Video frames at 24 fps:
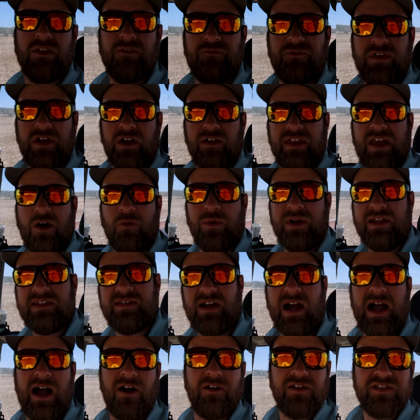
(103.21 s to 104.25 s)
The field that we
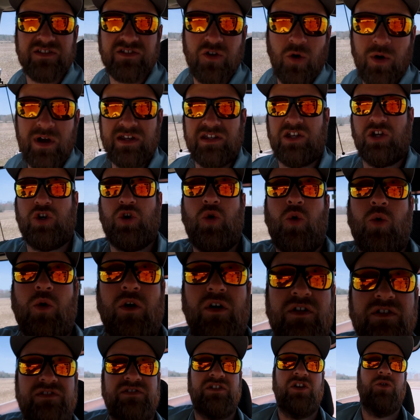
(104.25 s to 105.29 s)
tiled is going to
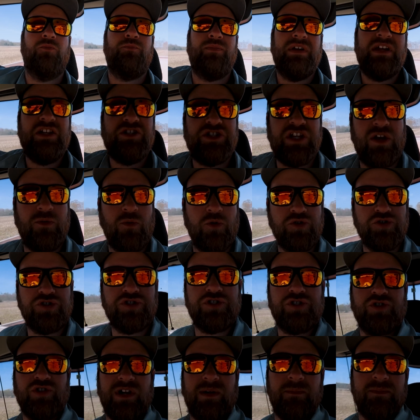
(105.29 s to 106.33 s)
corn, so B J will
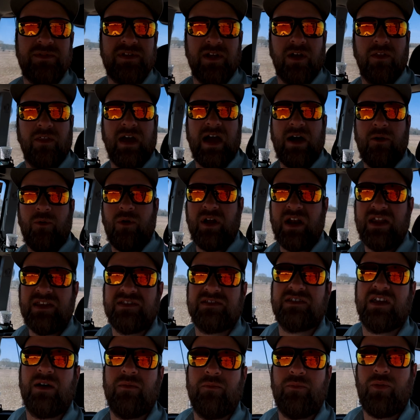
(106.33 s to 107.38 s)
strip till that one at
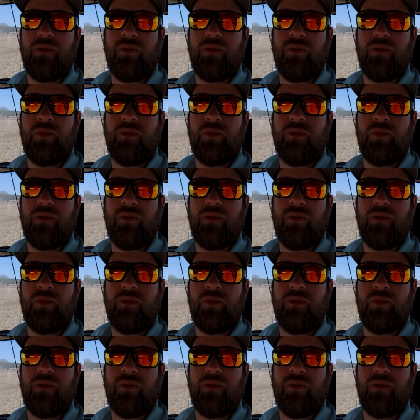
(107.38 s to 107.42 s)
some